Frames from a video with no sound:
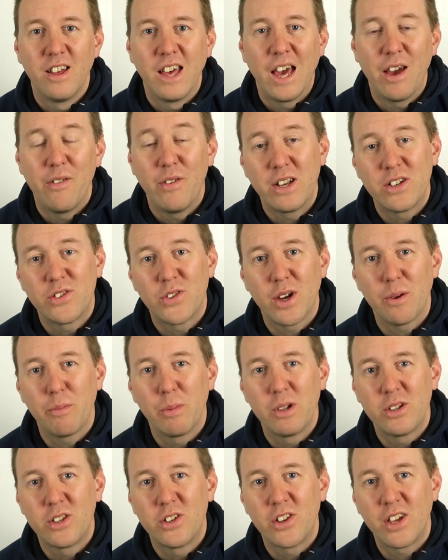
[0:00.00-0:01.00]
Having
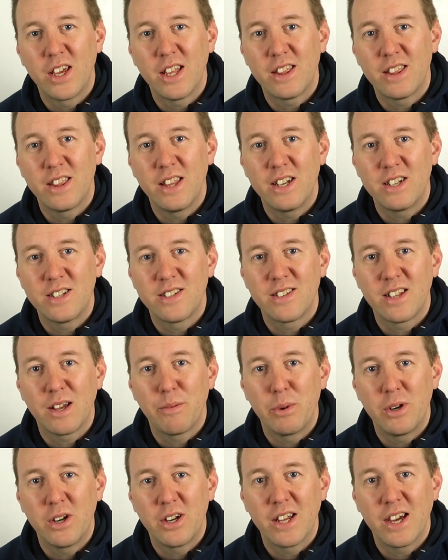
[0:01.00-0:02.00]
trouble to get that
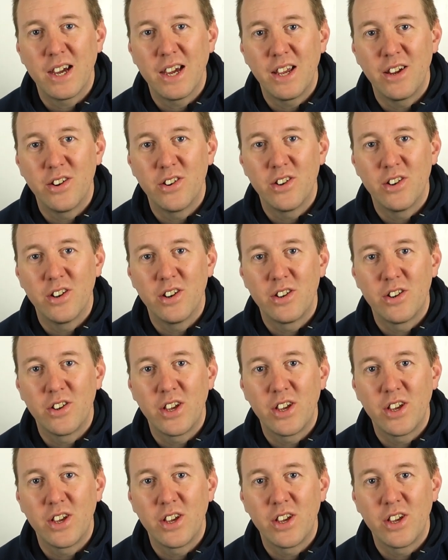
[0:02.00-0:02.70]
stubborn tire